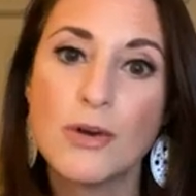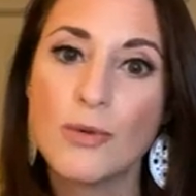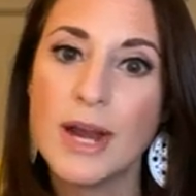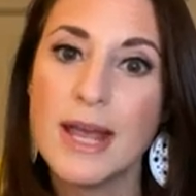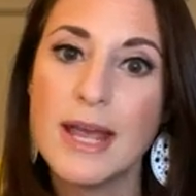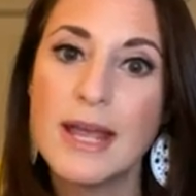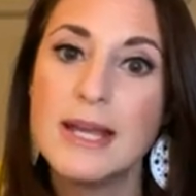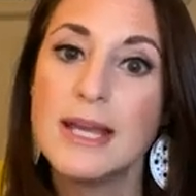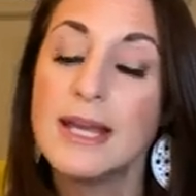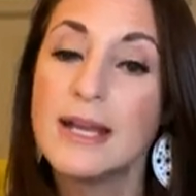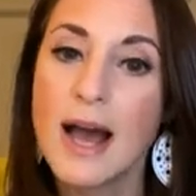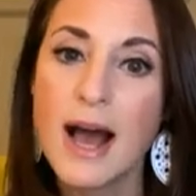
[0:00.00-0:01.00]
grade
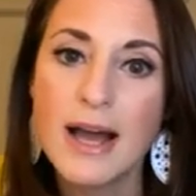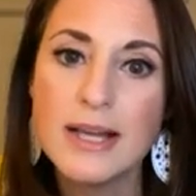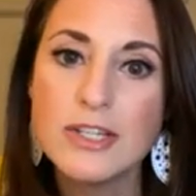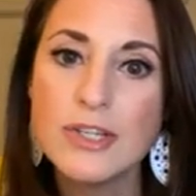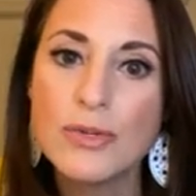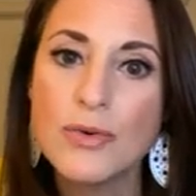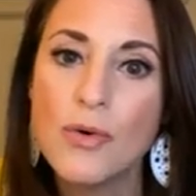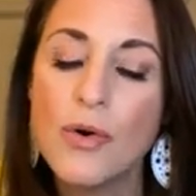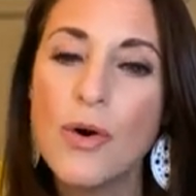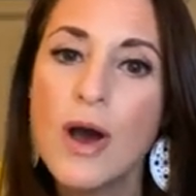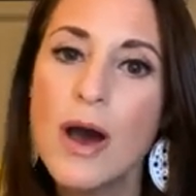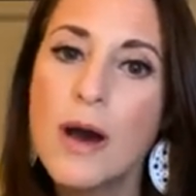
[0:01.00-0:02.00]
in high
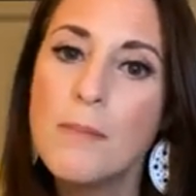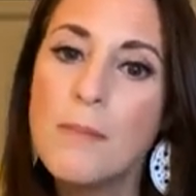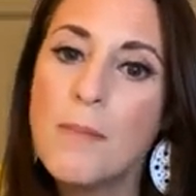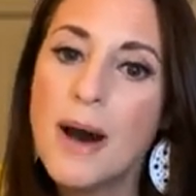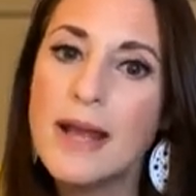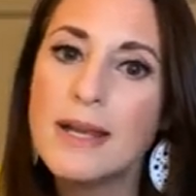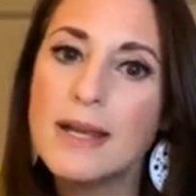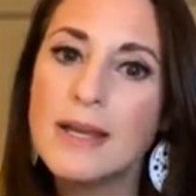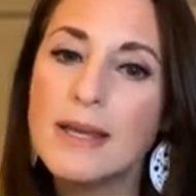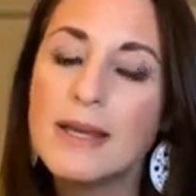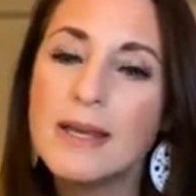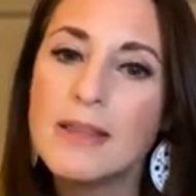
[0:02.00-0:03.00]
school, but
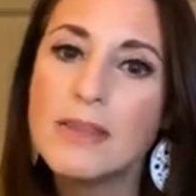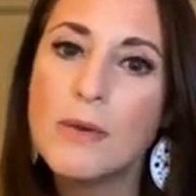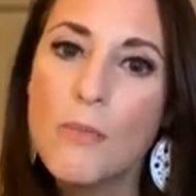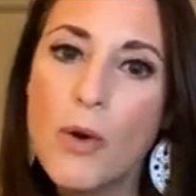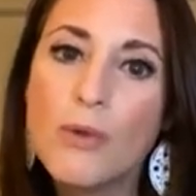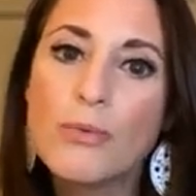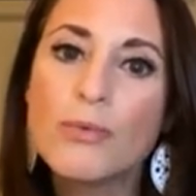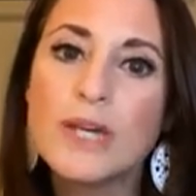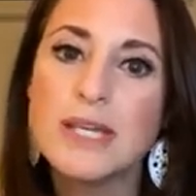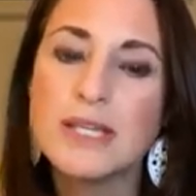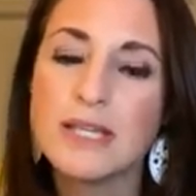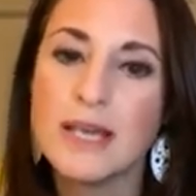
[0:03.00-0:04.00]
the more
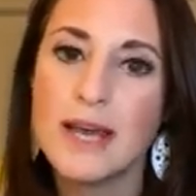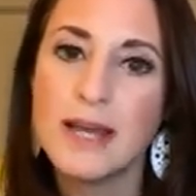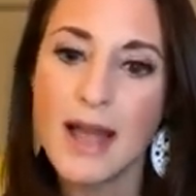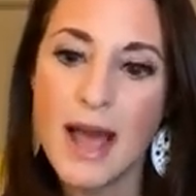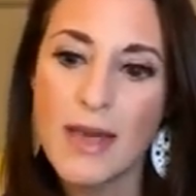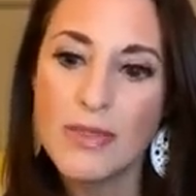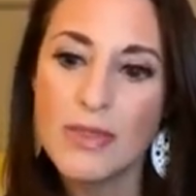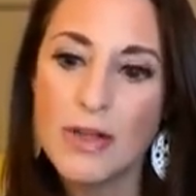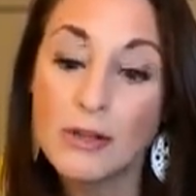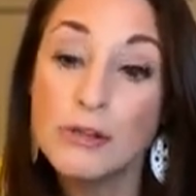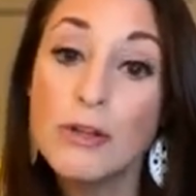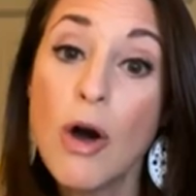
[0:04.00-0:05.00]
recent and the
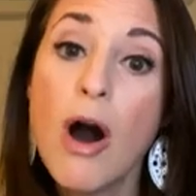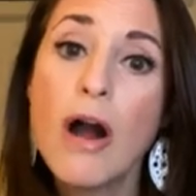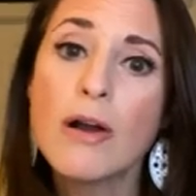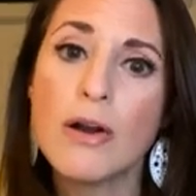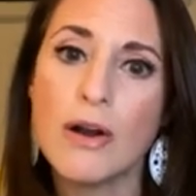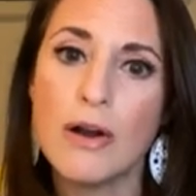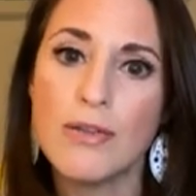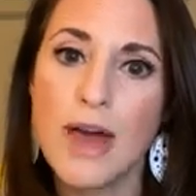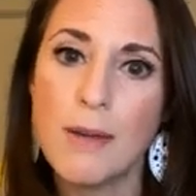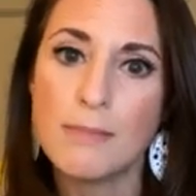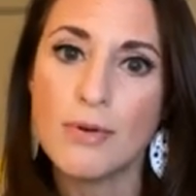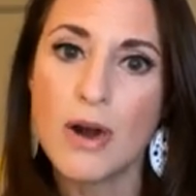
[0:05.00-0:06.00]
longer
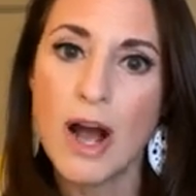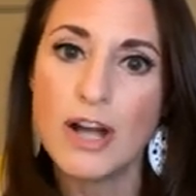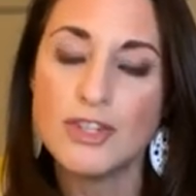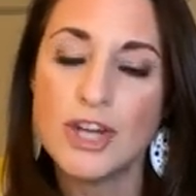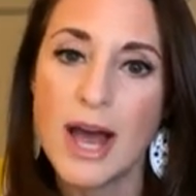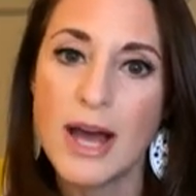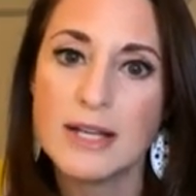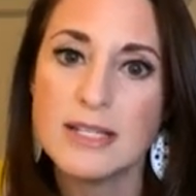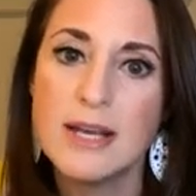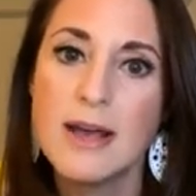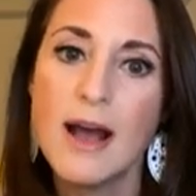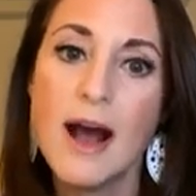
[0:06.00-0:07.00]
that project,
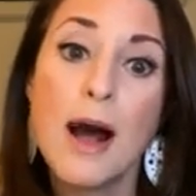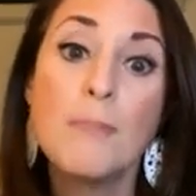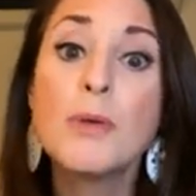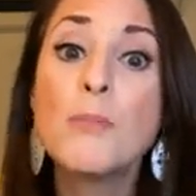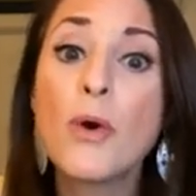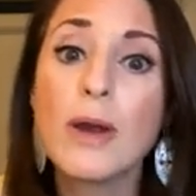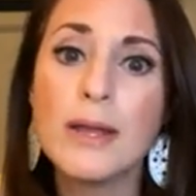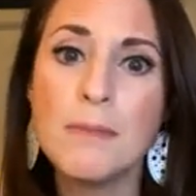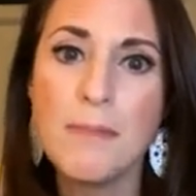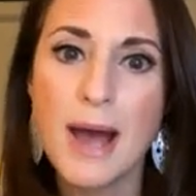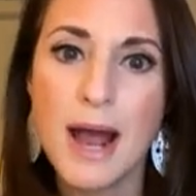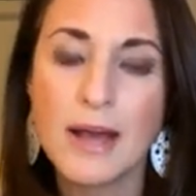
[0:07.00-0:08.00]
the more
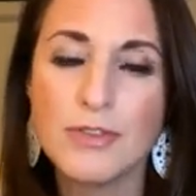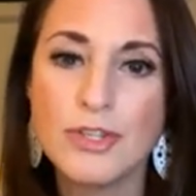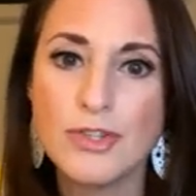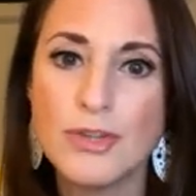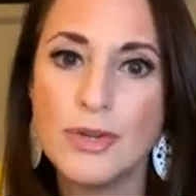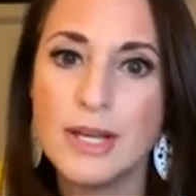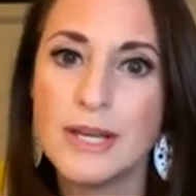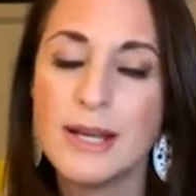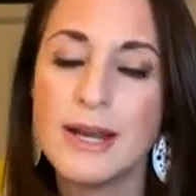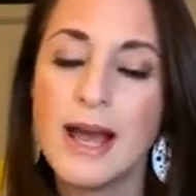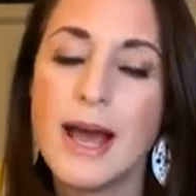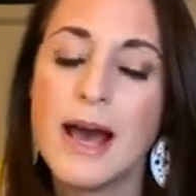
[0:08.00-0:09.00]
impact the student can
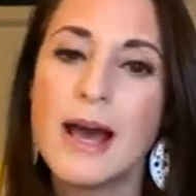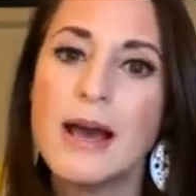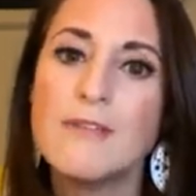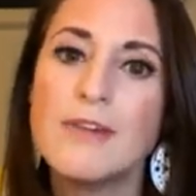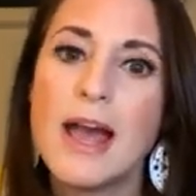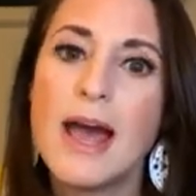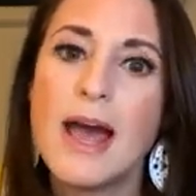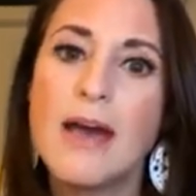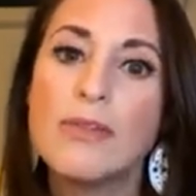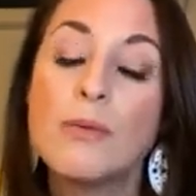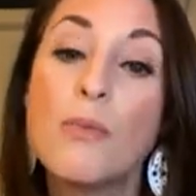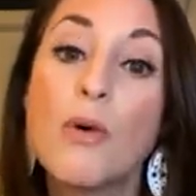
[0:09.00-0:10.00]
have
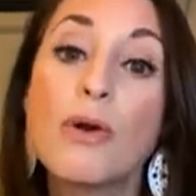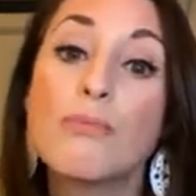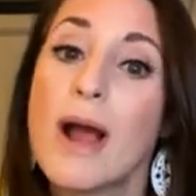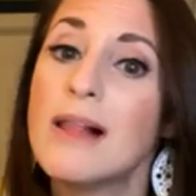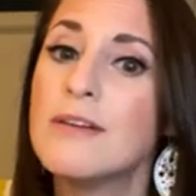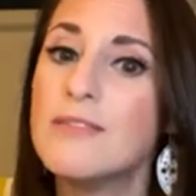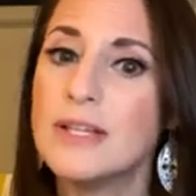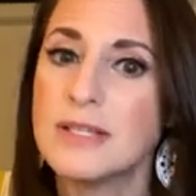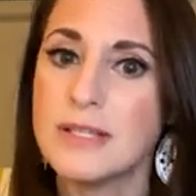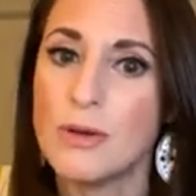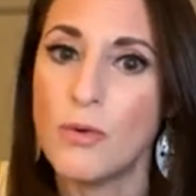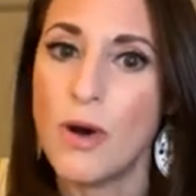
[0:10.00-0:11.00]
and the more
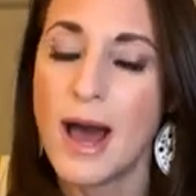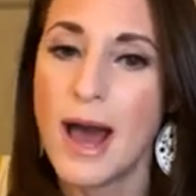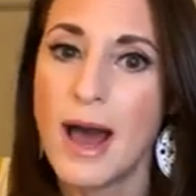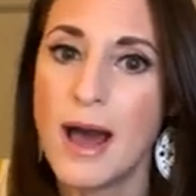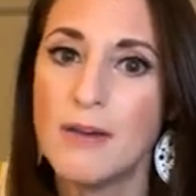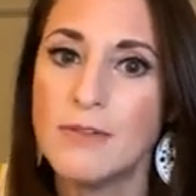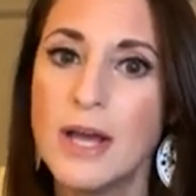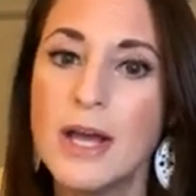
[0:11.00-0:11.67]
relevance it will have.